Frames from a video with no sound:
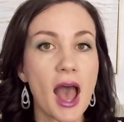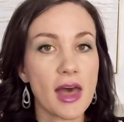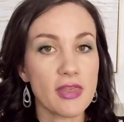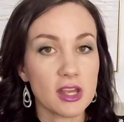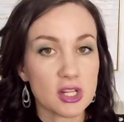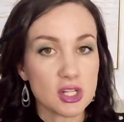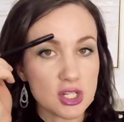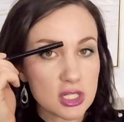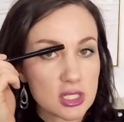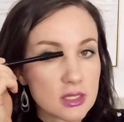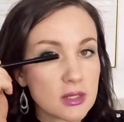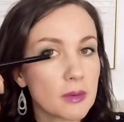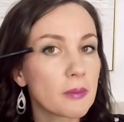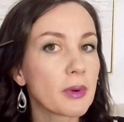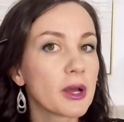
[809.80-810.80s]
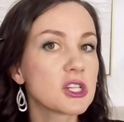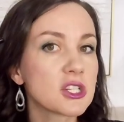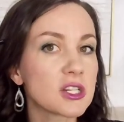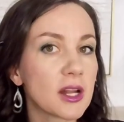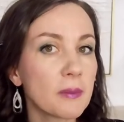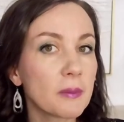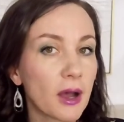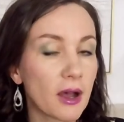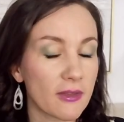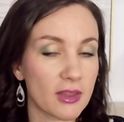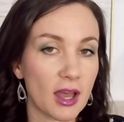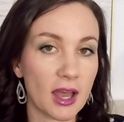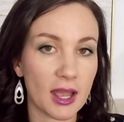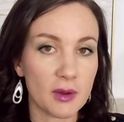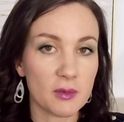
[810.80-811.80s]
and then just punch it up on
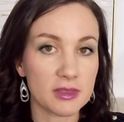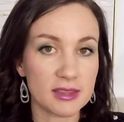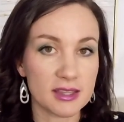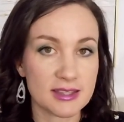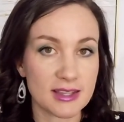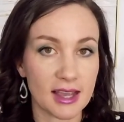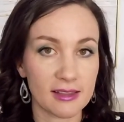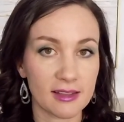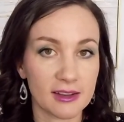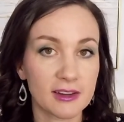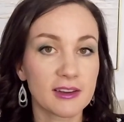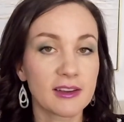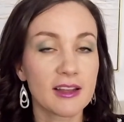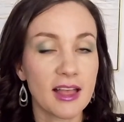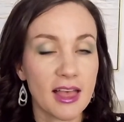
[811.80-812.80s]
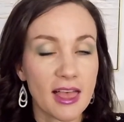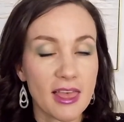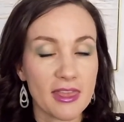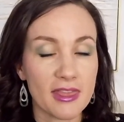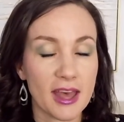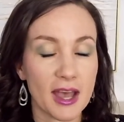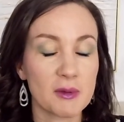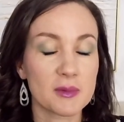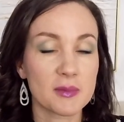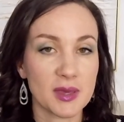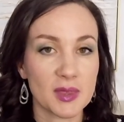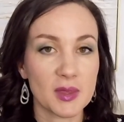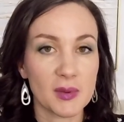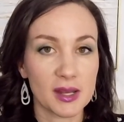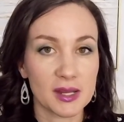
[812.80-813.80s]
the eye with this eyeliner, that would
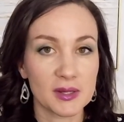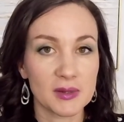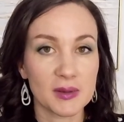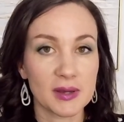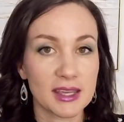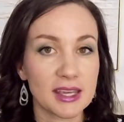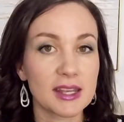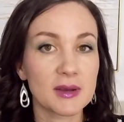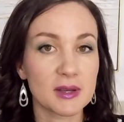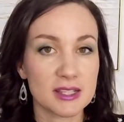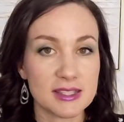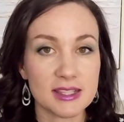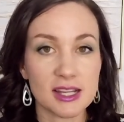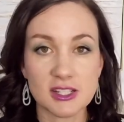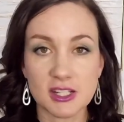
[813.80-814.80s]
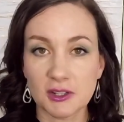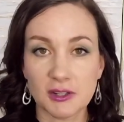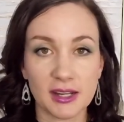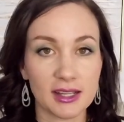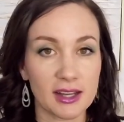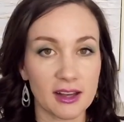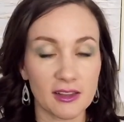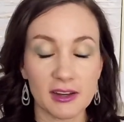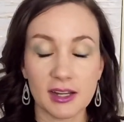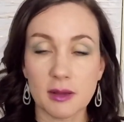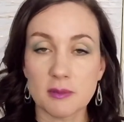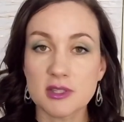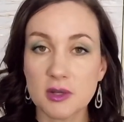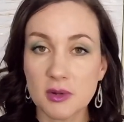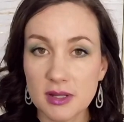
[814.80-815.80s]
be the way to do it. It is such a great color and
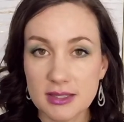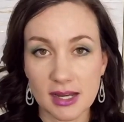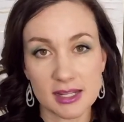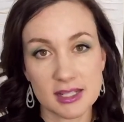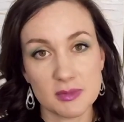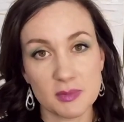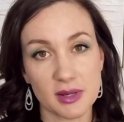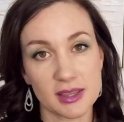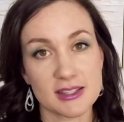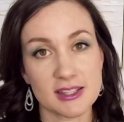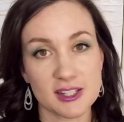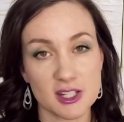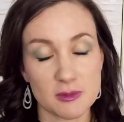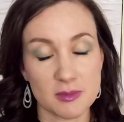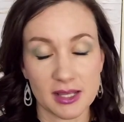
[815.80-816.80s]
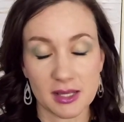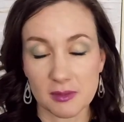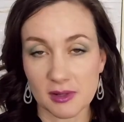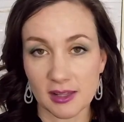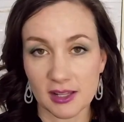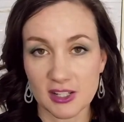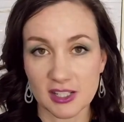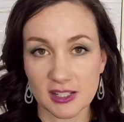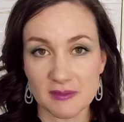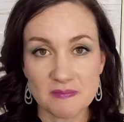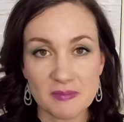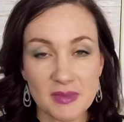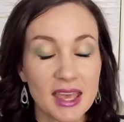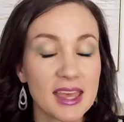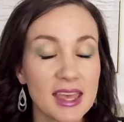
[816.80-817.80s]
I'm so excited to bring this into your makeup collection.
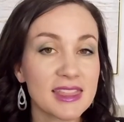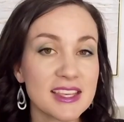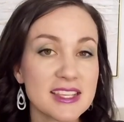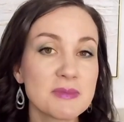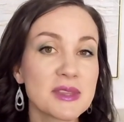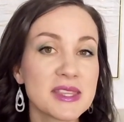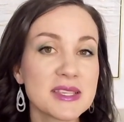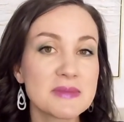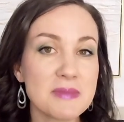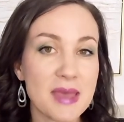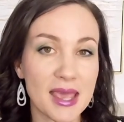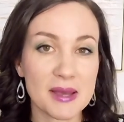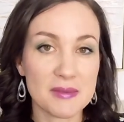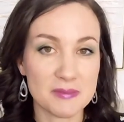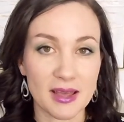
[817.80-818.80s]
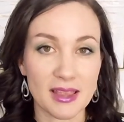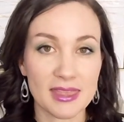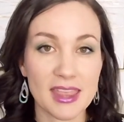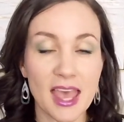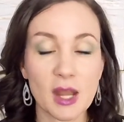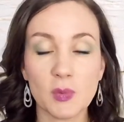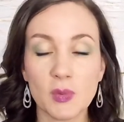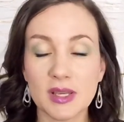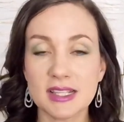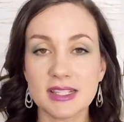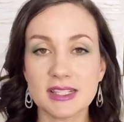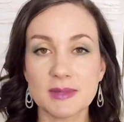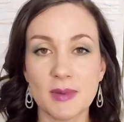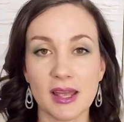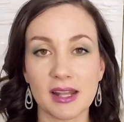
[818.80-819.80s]
This month is makeup month and
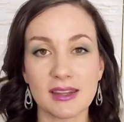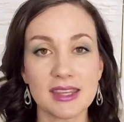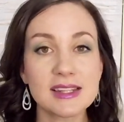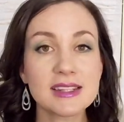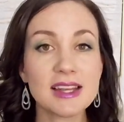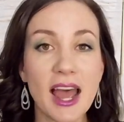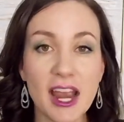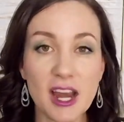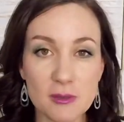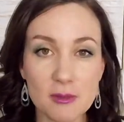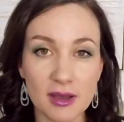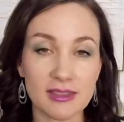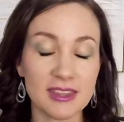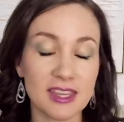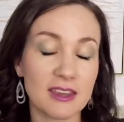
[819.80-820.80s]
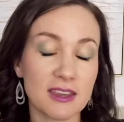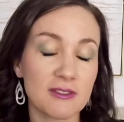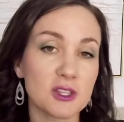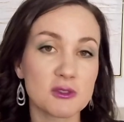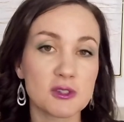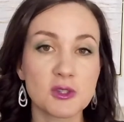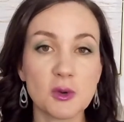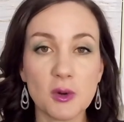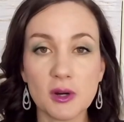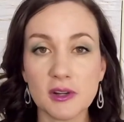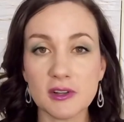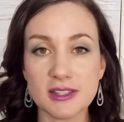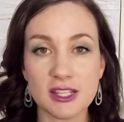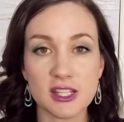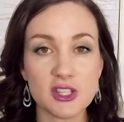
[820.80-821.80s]
we spend the entire month giving you
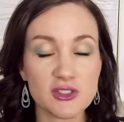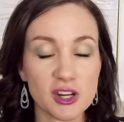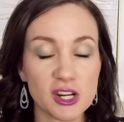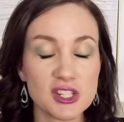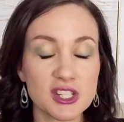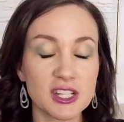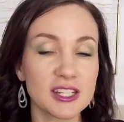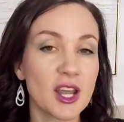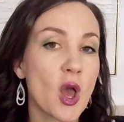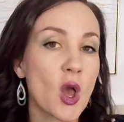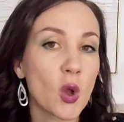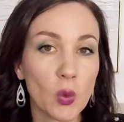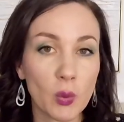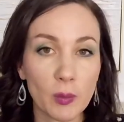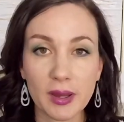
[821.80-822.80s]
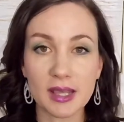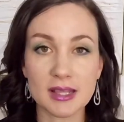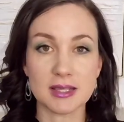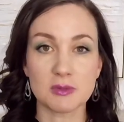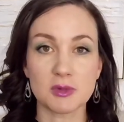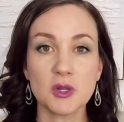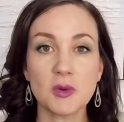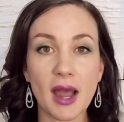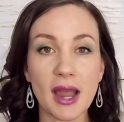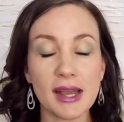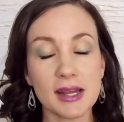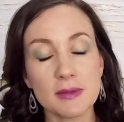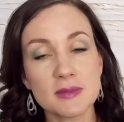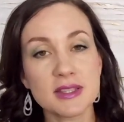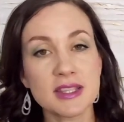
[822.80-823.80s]
tutorials, instruction. We're bringing some new
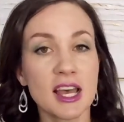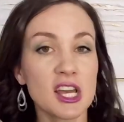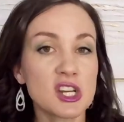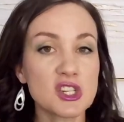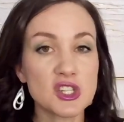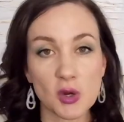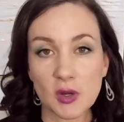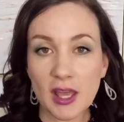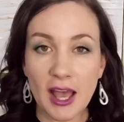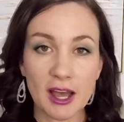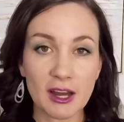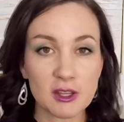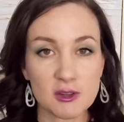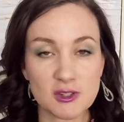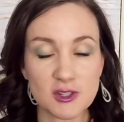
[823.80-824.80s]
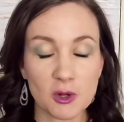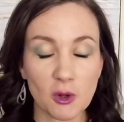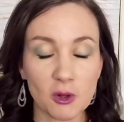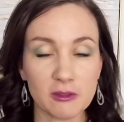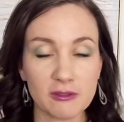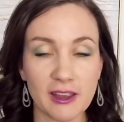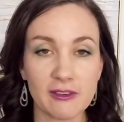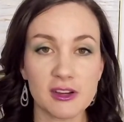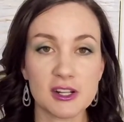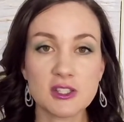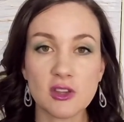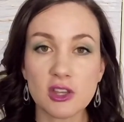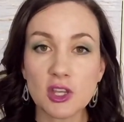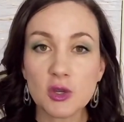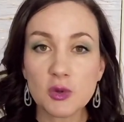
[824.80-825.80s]
items, show you how to use your old
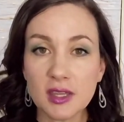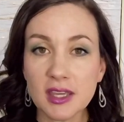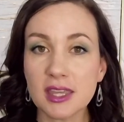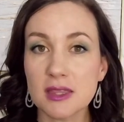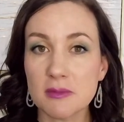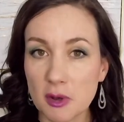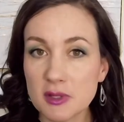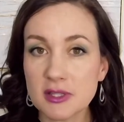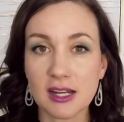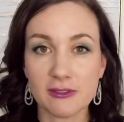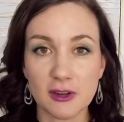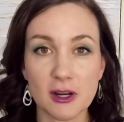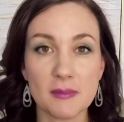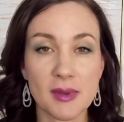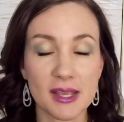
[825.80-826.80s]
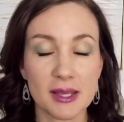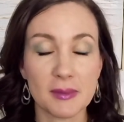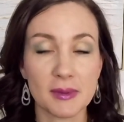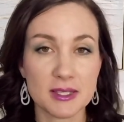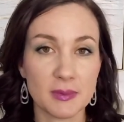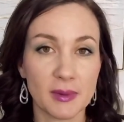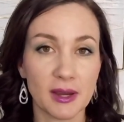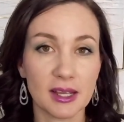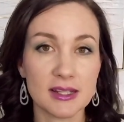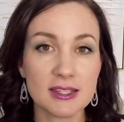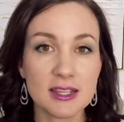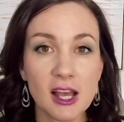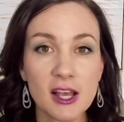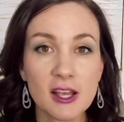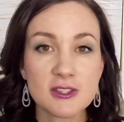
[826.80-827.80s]
favorites so that you can get the most out of your makeup
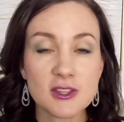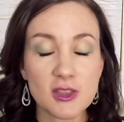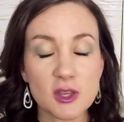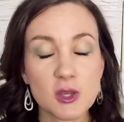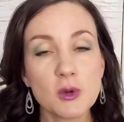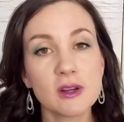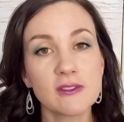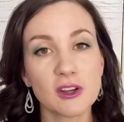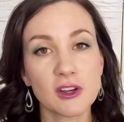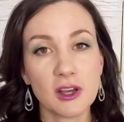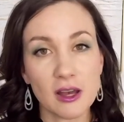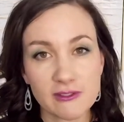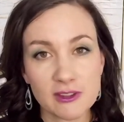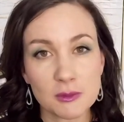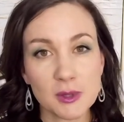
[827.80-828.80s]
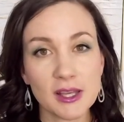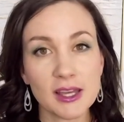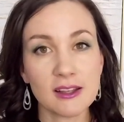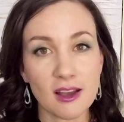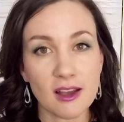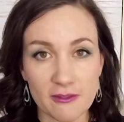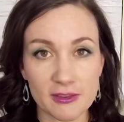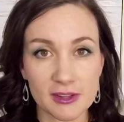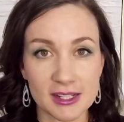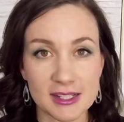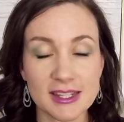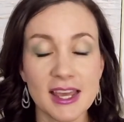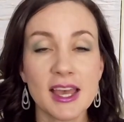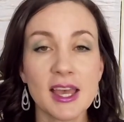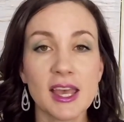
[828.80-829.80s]
experience, so that you can feel comfortable and
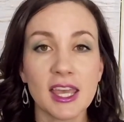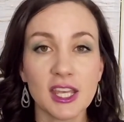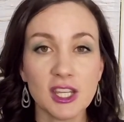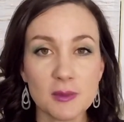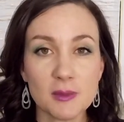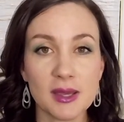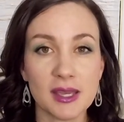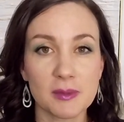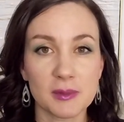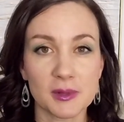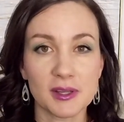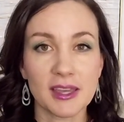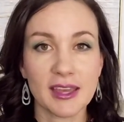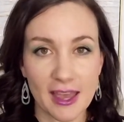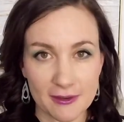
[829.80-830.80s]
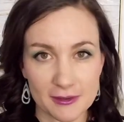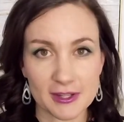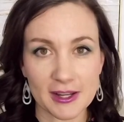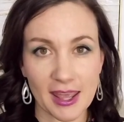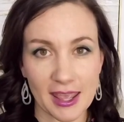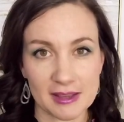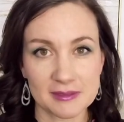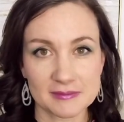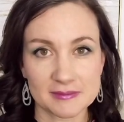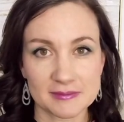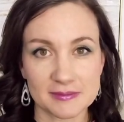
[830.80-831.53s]
confident in your makeup look every day.